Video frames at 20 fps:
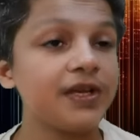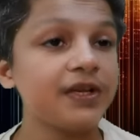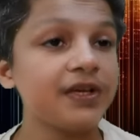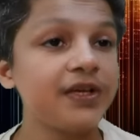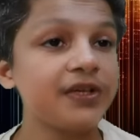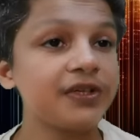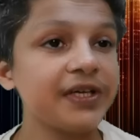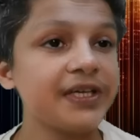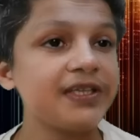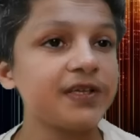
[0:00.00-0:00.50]

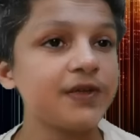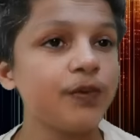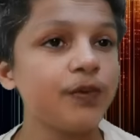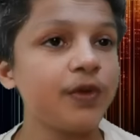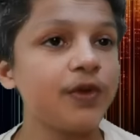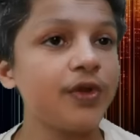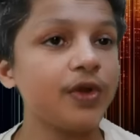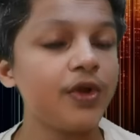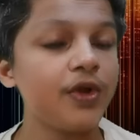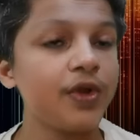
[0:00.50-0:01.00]
greeted
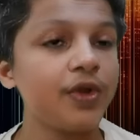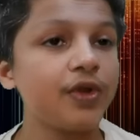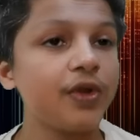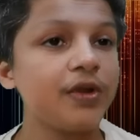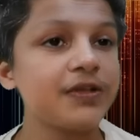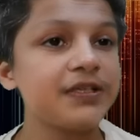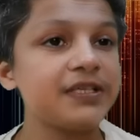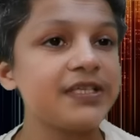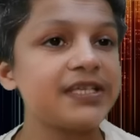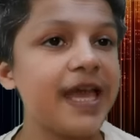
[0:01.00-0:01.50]
with
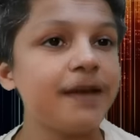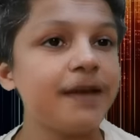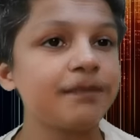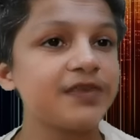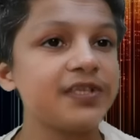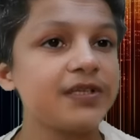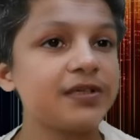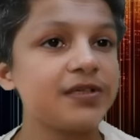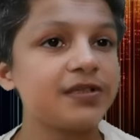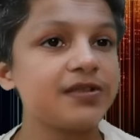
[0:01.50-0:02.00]

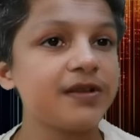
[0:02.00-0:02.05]
contemptuous